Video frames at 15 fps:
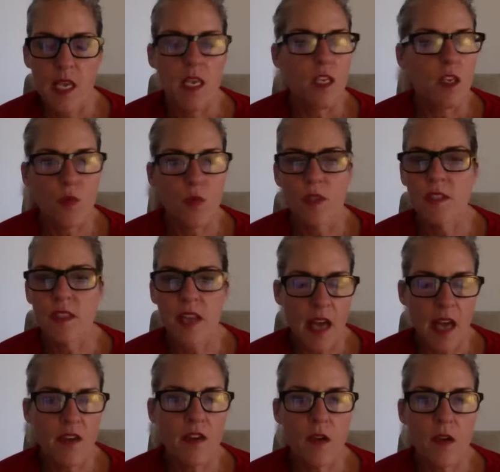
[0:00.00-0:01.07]
You will
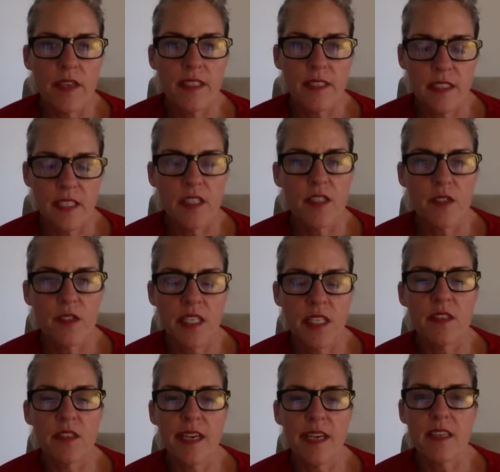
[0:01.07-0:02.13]
not know it until you send
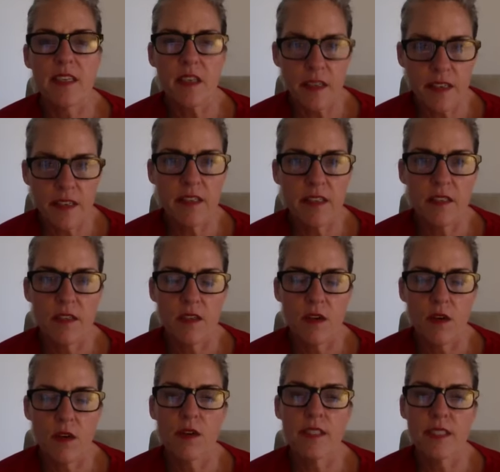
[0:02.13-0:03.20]
her that card
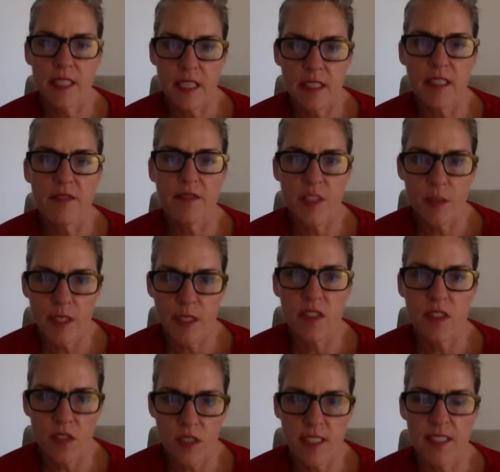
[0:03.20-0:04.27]
or until they've committed
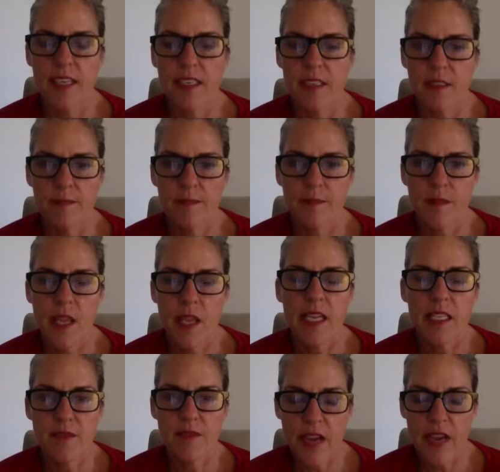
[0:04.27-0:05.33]
suicide.
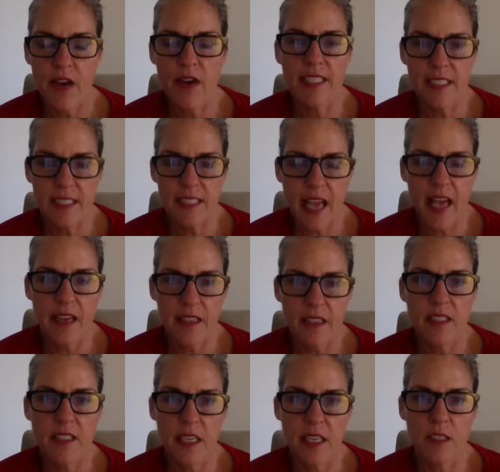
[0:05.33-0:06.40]
It's very sad in
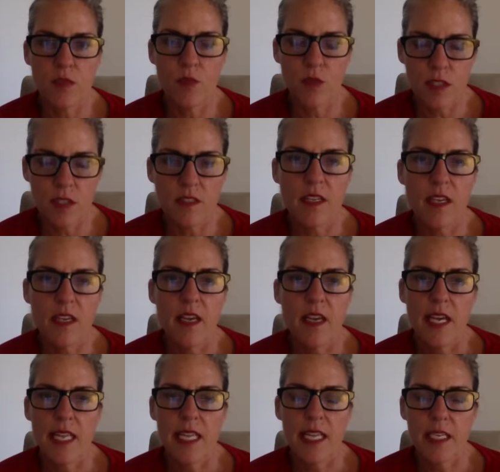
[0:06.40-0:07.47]
today's world,
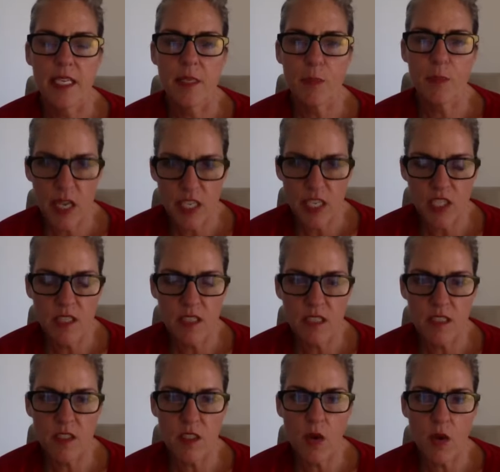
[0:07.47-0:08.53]
the depression that
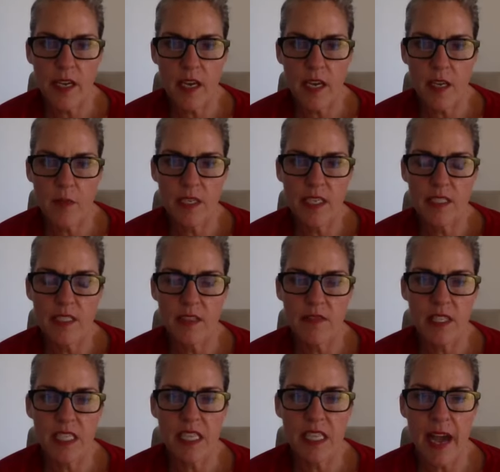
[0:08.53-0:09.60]
is going on because of
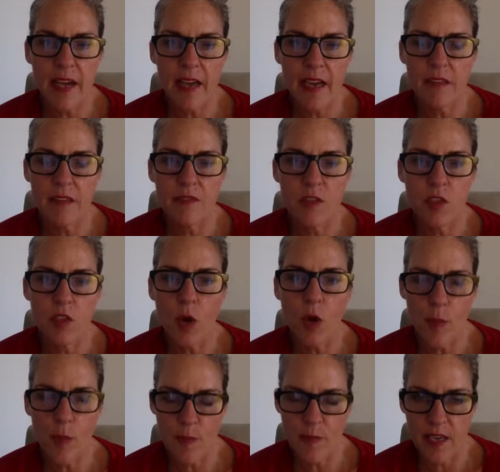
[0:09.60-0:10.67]
the lack of
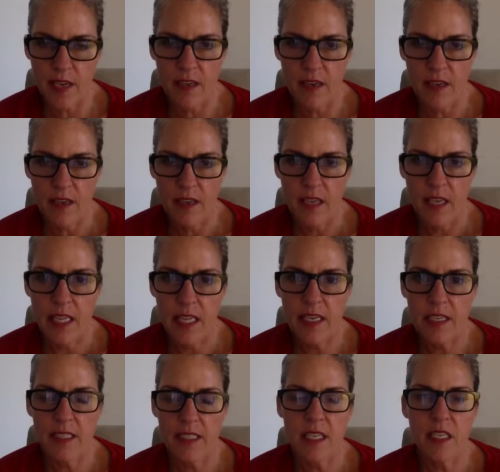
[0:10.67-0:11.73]
dopamine that
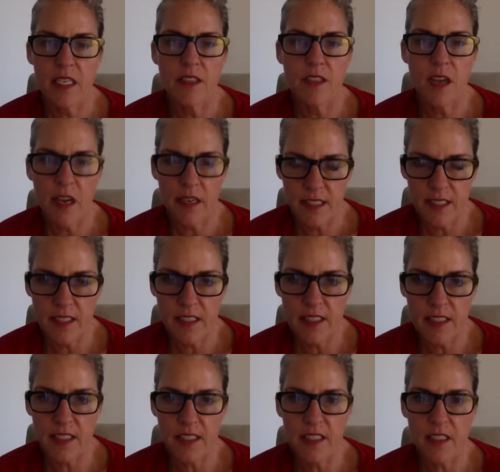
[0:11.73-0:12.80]
is
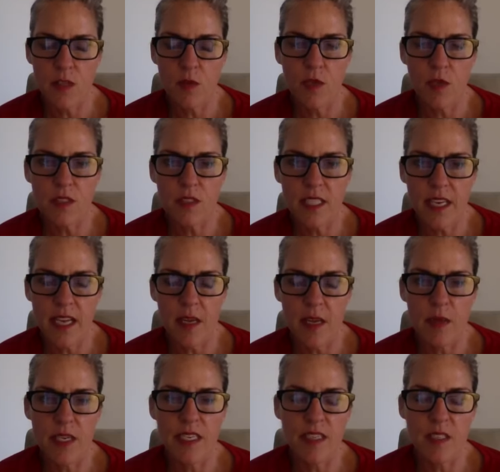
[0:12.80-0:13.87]
non-existent in the world today
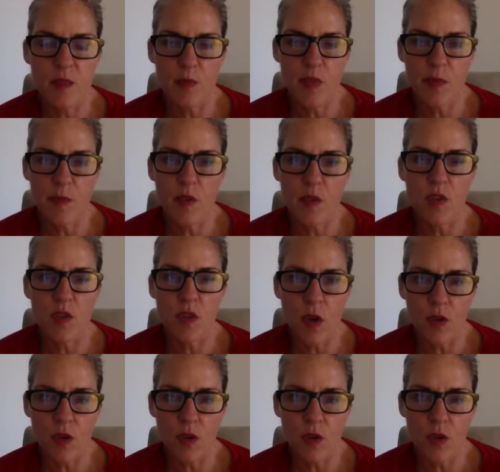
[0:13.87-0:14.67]
because people no